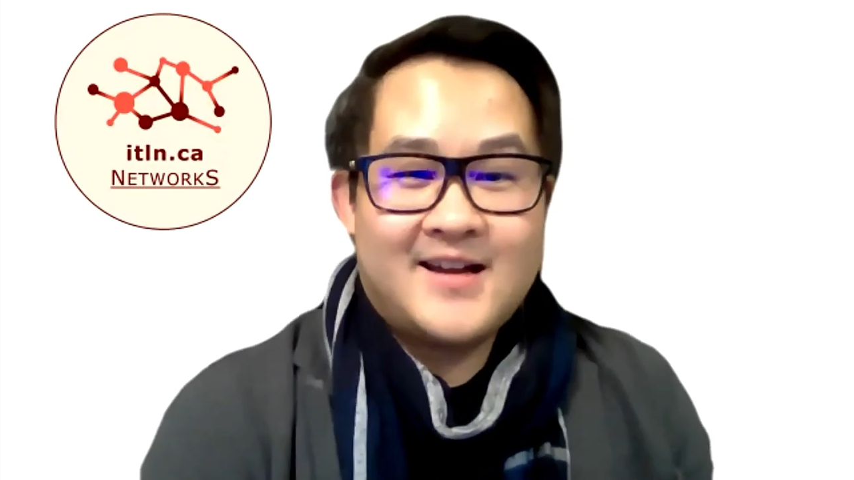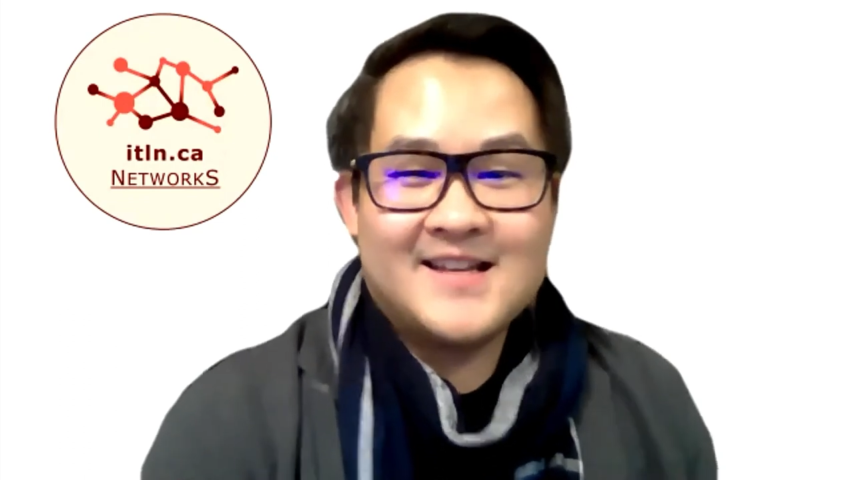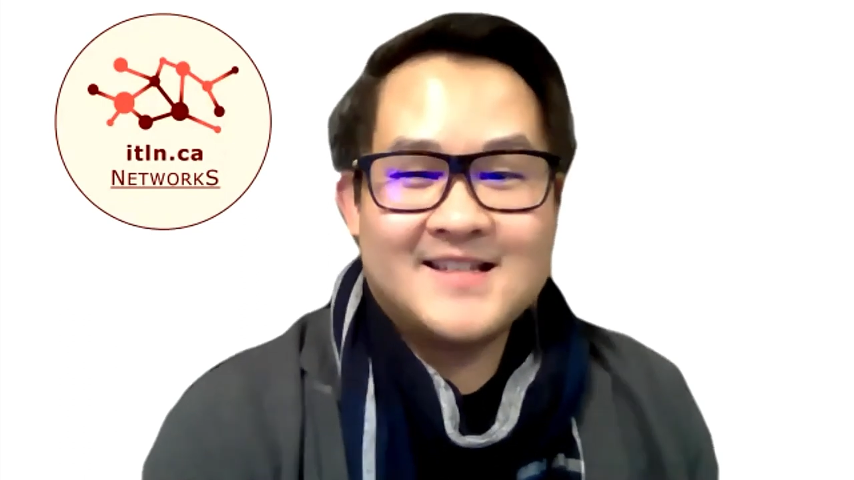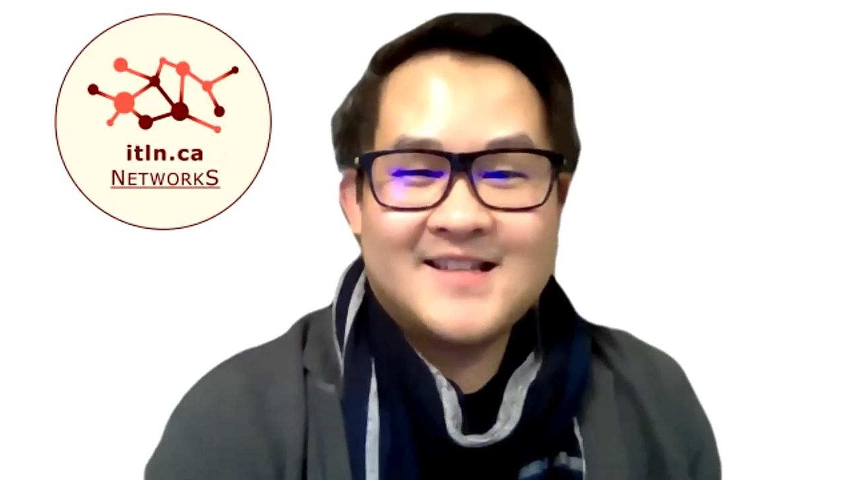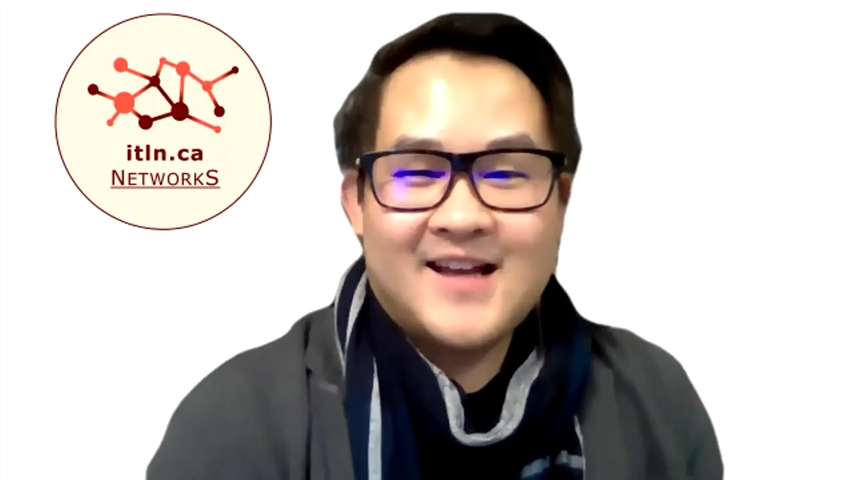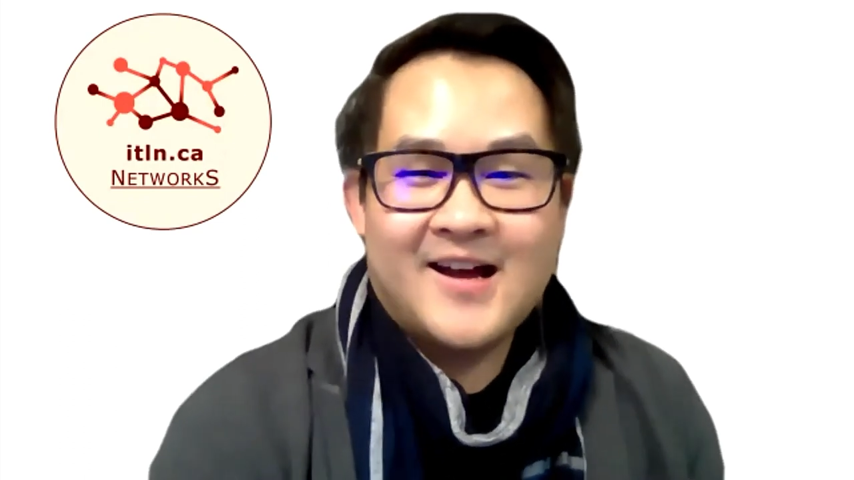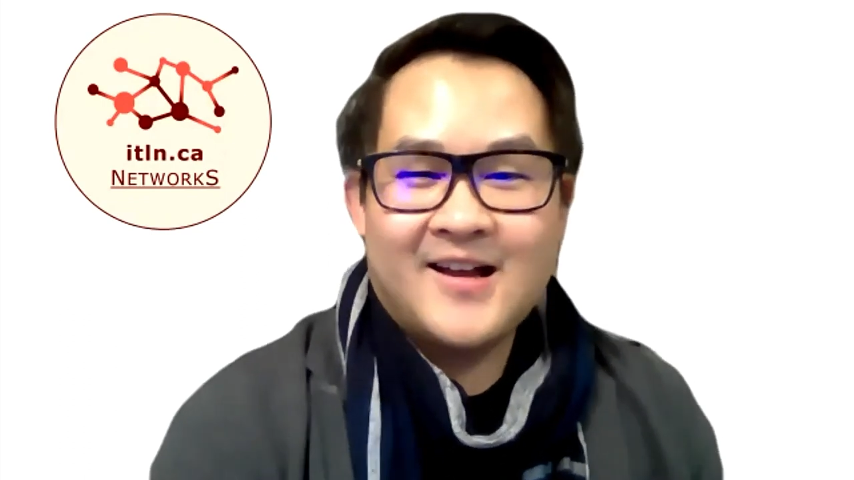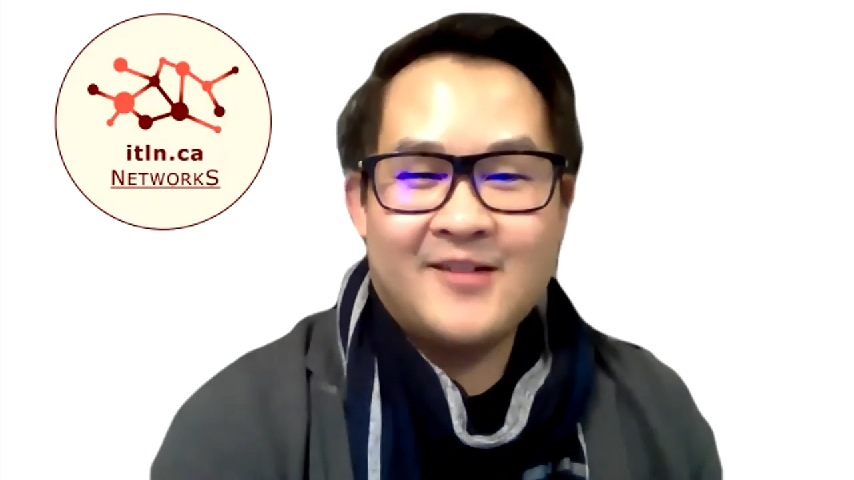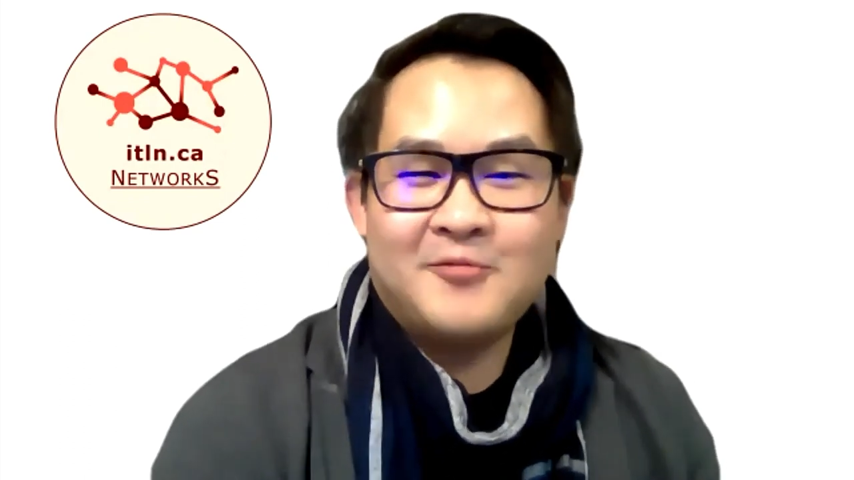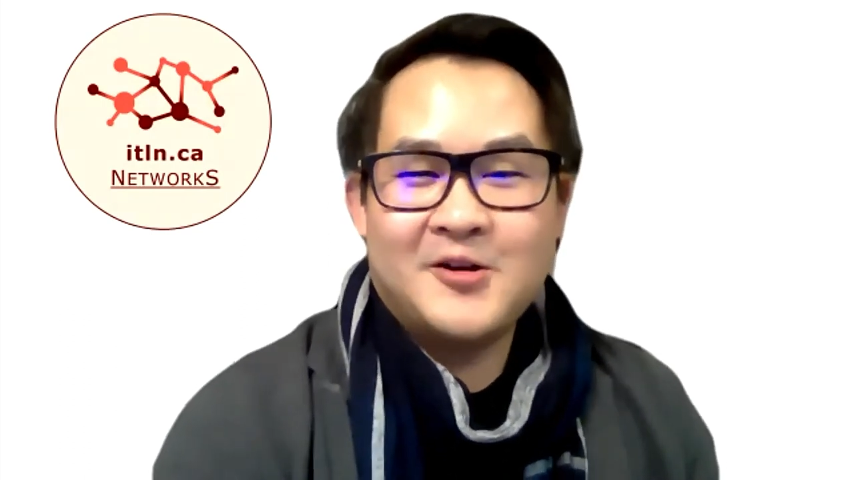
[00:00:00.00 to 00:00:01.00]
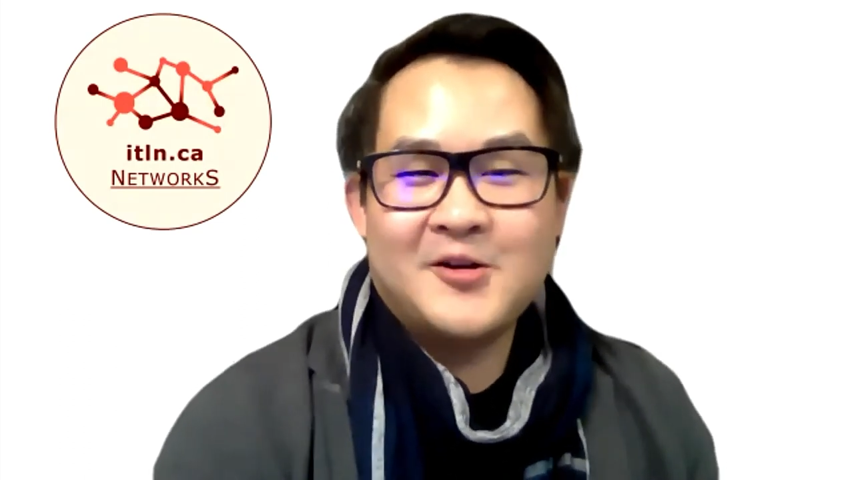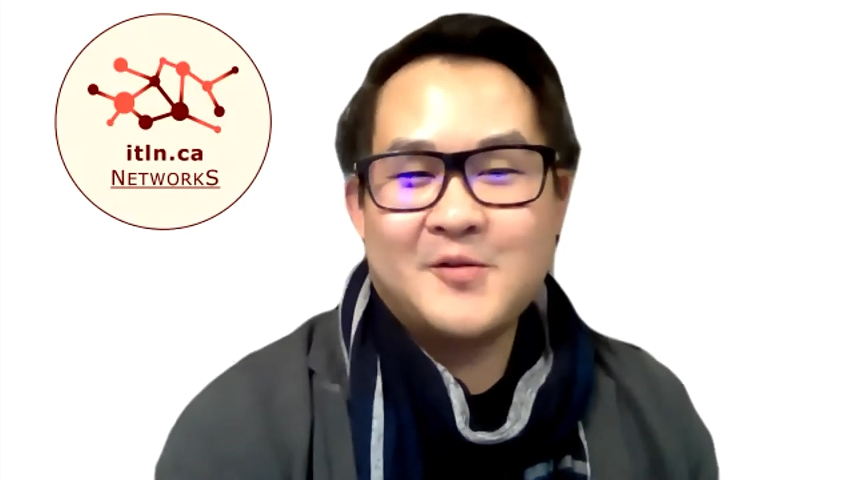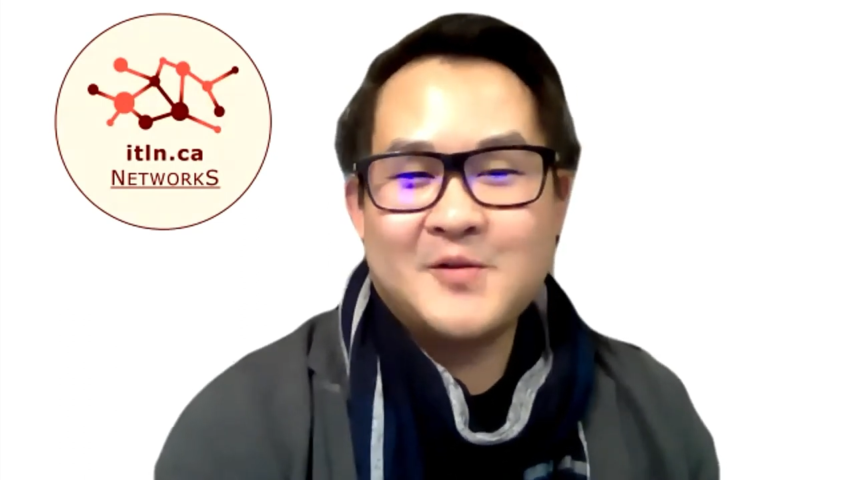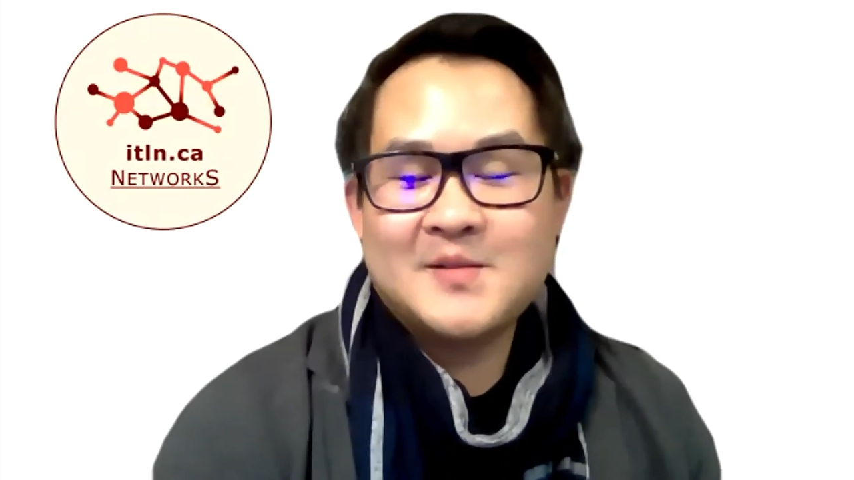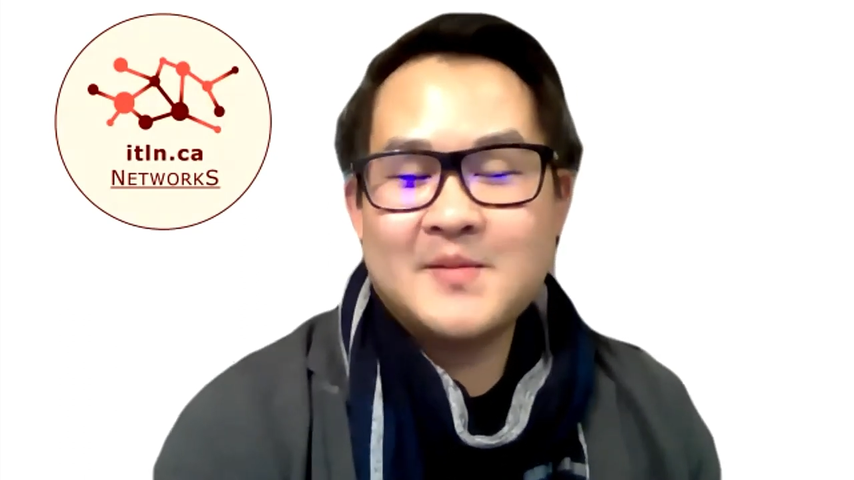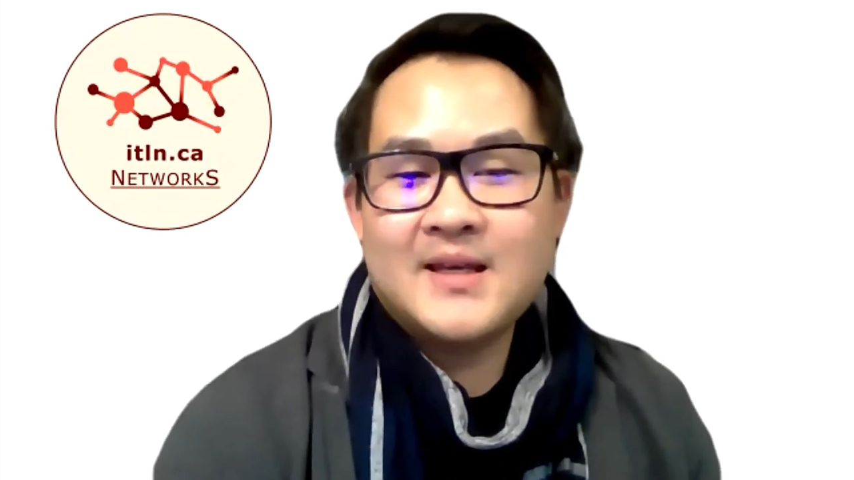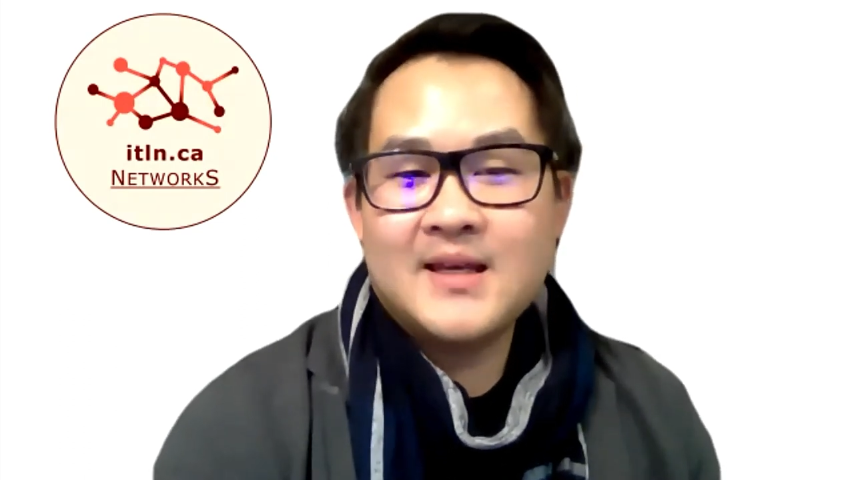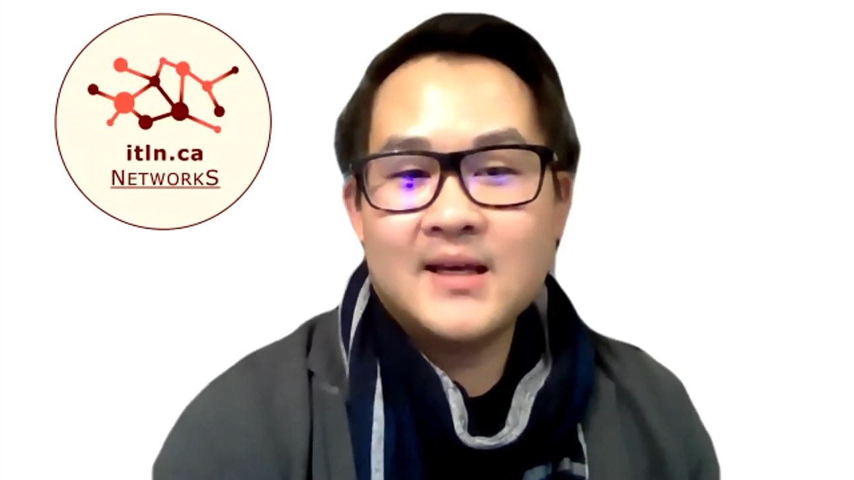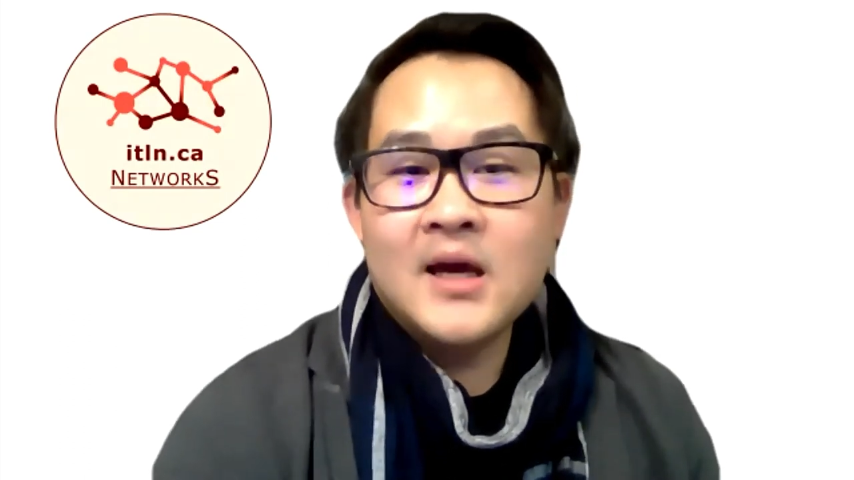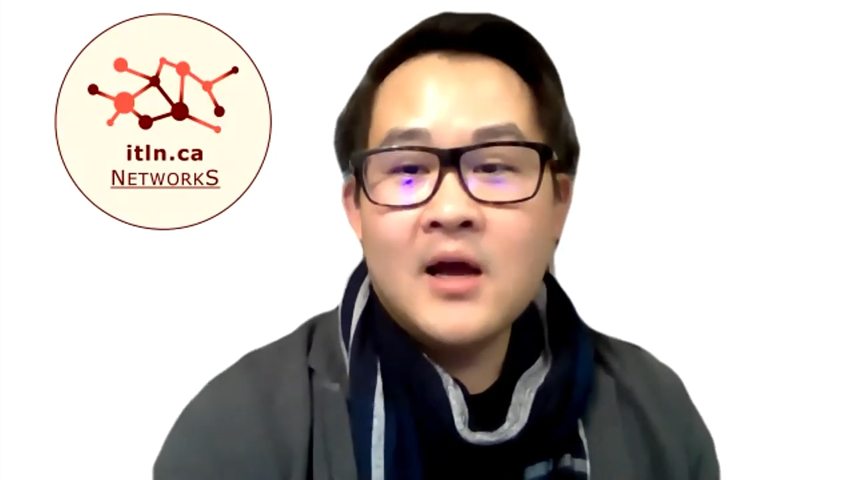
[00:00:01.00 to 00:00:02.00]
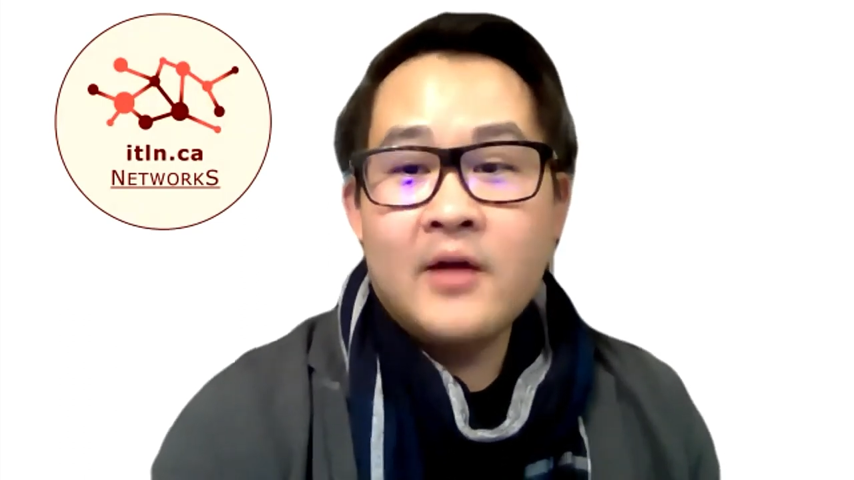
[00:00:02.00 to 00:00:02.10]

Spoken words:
as Enwongo was speaking.